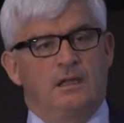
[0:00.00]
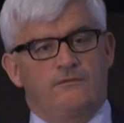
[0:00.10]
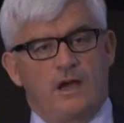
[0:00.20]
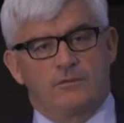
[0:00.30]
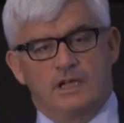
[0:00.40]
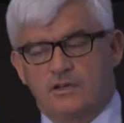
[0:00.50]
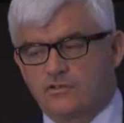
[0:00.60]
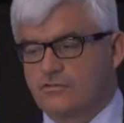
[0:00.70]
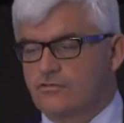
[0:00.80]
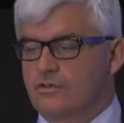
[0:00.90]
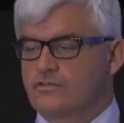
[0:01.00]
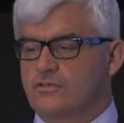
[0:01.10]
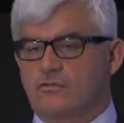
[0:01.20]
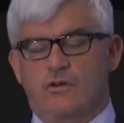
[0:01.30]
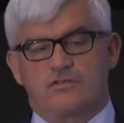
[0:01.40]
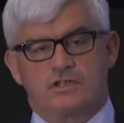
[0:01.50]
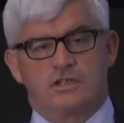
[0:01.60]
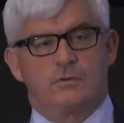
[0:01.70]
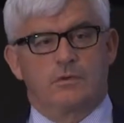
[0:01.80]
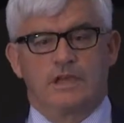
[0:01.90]
foundation trusts across
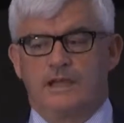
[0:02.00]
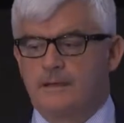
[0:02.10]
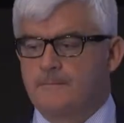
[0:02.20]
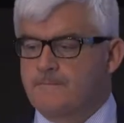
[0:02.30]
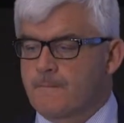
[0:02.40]
the UK.